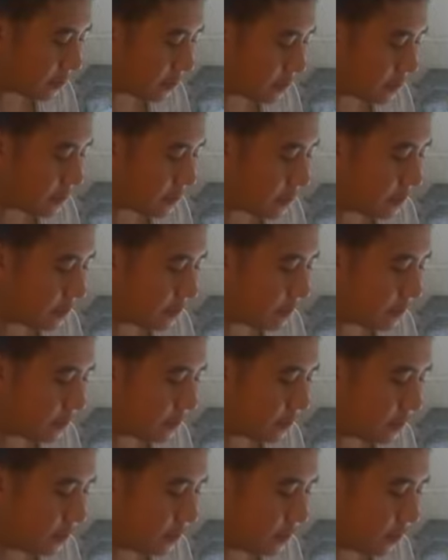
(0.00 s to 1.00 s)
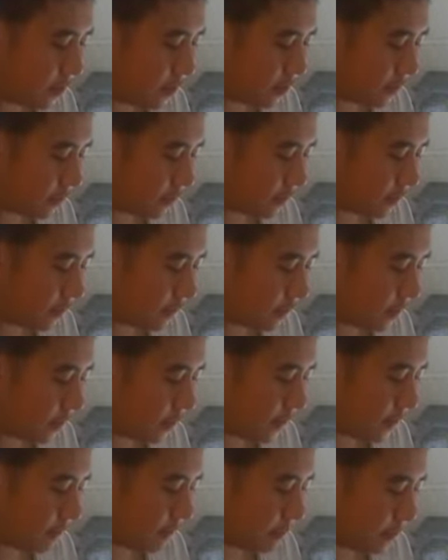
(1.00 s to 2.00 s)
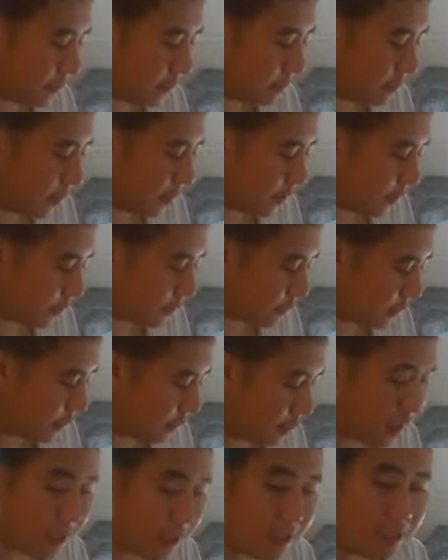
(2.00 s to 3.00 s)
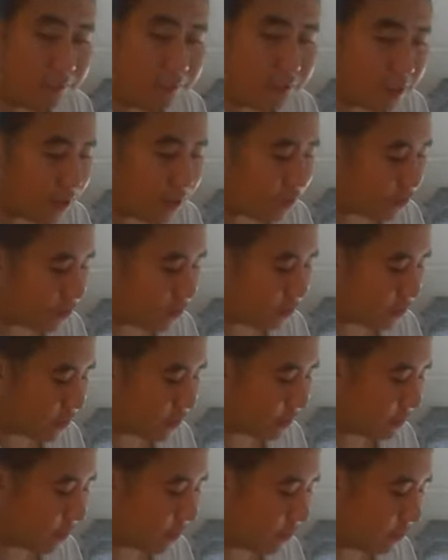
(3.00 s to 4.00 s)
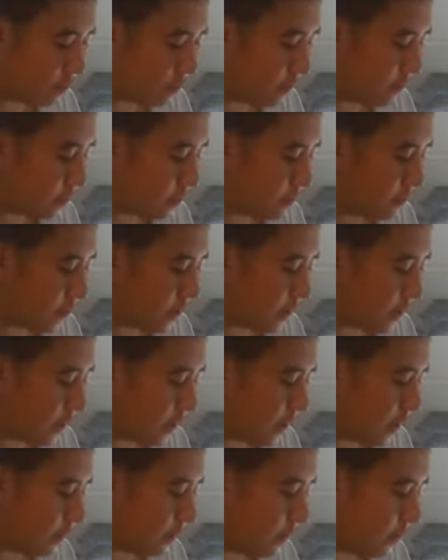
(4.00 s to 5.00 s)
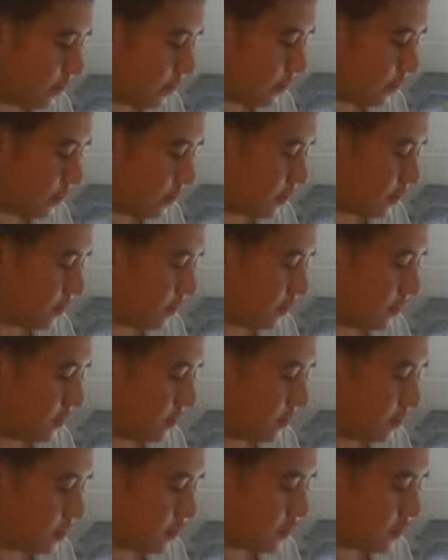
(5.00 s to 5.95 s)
up dinosaur themed products. I'd love to see them being made as well, and the vehicles. I'd love to make,